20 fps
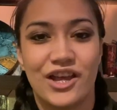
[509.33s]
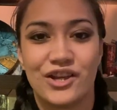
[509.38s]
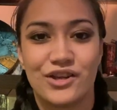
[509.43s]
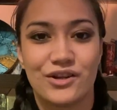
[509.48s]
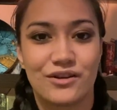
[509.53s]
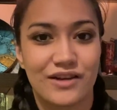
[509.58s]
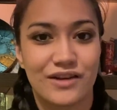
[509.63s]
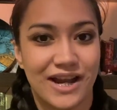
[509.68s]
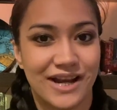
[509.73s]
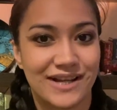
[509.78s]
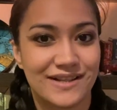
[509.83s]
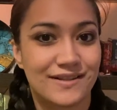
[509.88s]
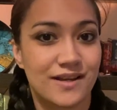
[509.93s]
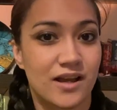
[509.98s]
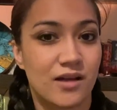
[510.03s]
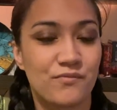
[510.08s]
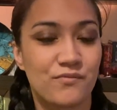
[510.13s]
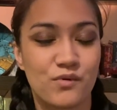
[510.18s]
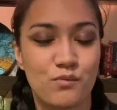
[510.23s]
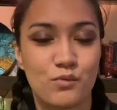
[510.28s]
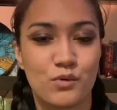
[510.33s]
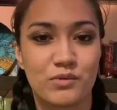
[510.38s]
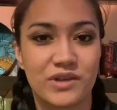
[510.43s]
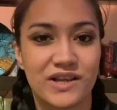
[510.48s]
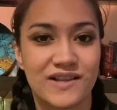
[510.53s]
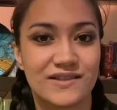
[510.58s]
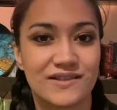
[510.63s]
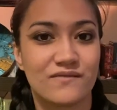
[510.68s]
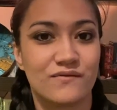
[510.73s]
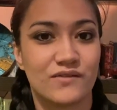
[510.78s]
your guides come from a
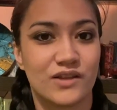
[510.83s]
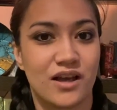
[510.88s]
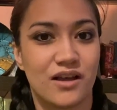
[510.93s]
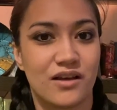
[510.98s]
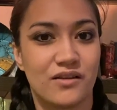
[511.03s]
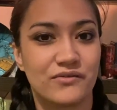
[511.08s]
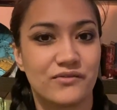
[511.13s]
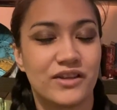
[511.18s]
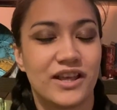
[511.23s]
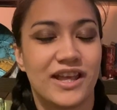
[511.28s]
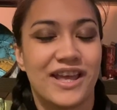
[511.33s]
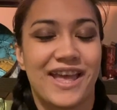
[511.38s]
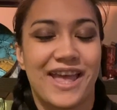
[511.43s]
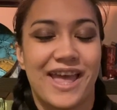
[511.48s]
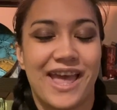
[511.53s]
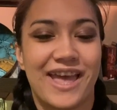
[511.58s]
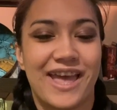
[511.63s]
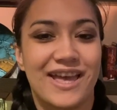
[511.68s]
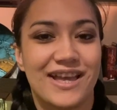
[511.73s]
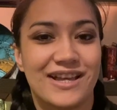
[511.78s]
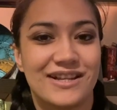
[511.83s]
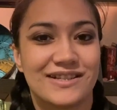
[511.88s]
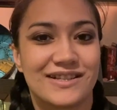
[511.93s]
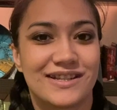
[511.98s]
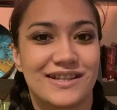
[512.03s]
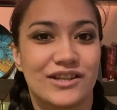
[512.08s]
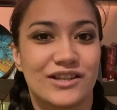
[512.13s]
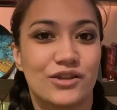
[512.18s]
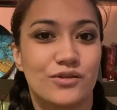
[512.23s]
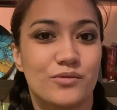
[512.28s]
place of love,
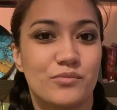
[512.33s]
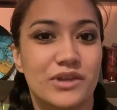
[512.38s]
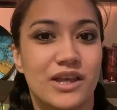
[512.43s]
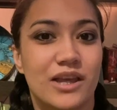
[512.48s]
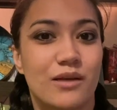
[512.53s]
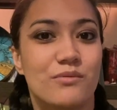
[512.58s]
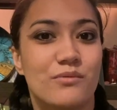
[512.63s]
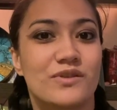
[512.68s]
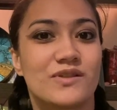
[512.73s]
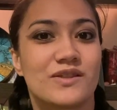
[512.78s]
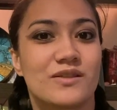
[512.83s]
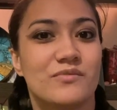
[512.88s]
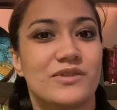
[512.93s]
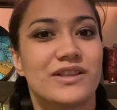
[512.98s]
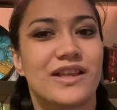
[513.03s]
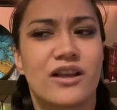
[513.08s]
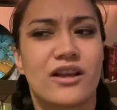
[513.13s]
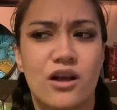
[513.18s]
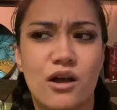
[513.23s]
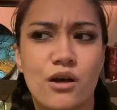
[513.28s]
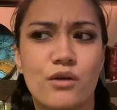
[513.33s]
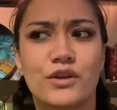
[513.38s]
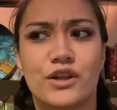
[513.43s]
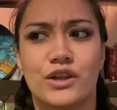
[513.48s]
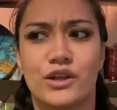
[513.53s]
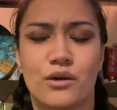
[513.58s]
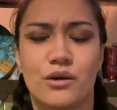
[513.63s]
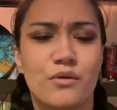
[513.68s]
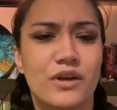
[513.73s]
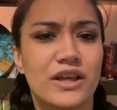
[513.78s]
and you'll be able to be like, oh, you
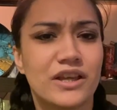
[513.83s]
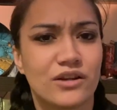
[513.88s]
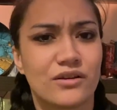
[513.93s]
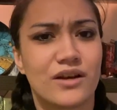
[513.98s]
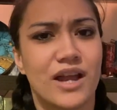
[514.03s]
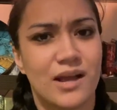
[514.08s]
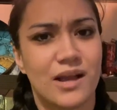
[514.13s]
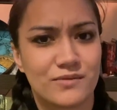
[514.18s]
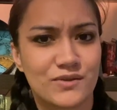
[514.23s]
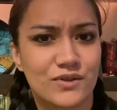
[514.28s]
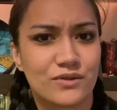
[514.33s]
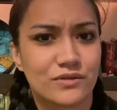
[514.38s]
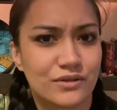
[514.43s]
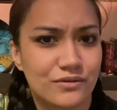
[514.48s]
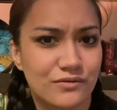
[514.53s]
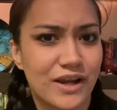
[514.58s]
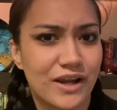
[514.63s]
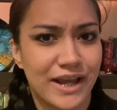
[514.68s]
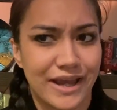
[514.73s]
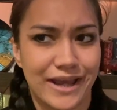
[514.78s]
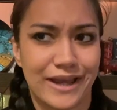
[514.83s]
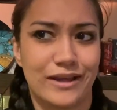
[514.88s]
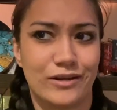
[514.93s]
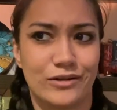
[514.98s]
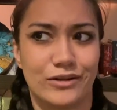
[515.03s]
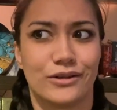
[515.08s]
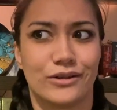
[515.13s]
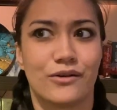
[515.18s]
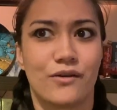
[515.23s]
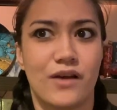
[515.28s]
know what? You're absolutely right.
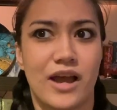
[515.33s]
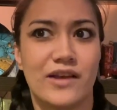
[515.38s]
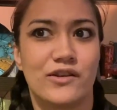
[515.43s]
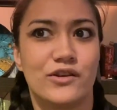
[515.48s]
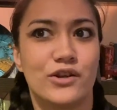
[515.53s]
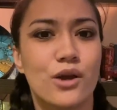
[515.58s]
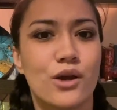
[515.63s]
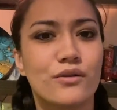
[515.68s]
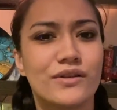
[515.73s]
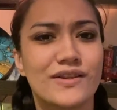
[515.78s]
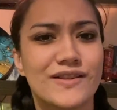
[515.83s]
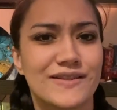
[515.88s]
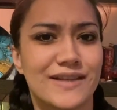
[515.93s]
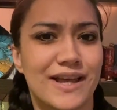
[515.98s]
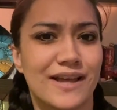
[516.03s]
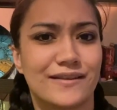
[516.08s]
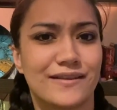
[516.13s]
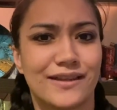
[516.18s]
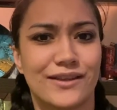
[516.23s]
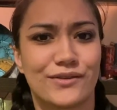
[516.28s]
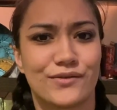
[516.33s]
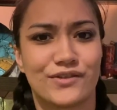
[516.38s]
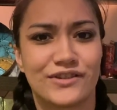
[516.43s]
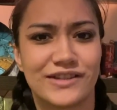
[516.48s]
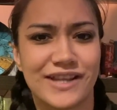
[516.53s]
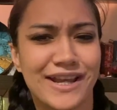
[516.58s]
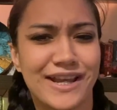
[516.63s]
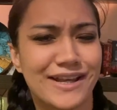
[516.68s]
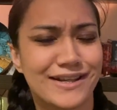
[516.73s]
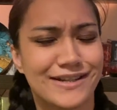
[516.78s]
You know, I noticed that the other
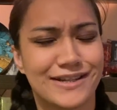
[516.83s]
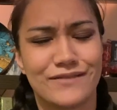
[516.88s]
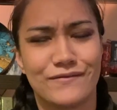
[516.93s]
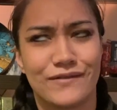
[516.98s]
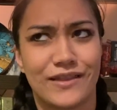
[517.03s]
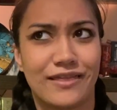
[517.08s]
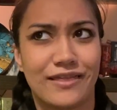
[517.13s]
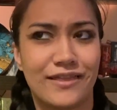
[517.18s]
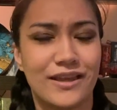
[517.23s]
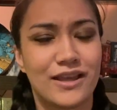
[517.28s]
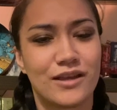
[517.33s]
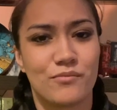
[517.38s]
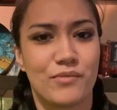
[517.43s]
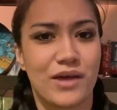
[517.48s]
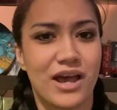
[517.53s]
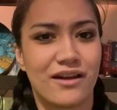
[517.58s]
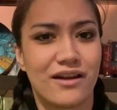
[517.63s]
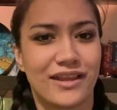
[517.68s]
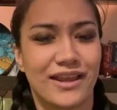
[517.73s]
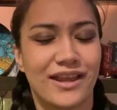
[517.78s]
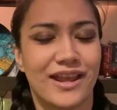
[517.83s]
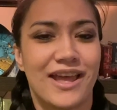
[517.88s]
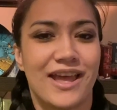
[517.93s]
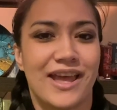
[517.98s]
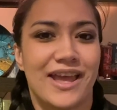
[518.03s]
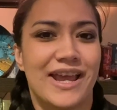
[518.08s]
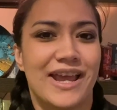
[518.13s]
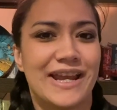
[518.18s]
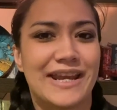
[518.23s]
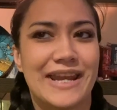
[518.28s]
day. I didn't even think about it.
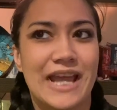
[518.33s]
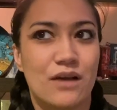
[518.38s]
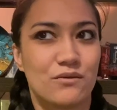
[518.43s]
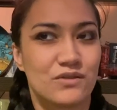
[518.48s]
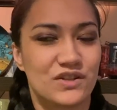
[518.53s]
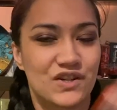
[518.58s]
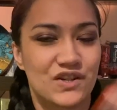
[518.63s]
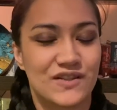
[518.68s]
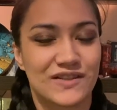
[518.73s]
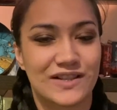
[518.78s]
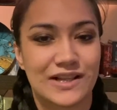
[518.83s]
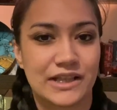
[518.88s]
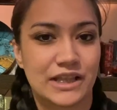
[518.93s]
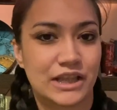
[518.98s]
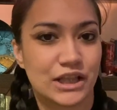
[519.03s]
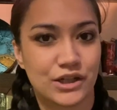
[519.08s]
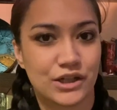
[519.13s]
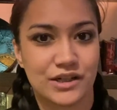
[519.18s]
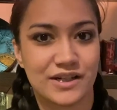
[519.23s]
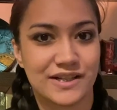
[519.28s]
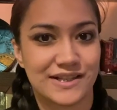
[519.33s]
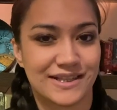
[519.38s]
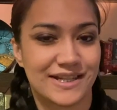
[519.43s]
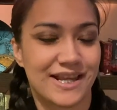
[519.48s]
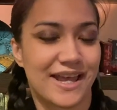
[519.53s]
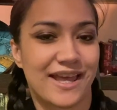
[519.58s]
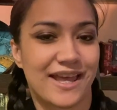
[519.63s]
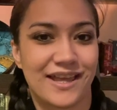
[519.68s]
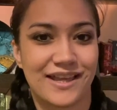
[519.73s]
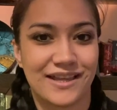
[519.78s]
And now it's just clear as
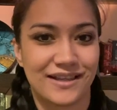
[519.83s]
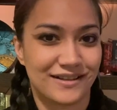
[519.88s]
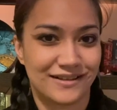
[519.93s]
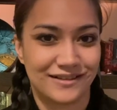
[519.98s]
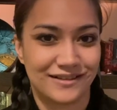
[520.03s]
day.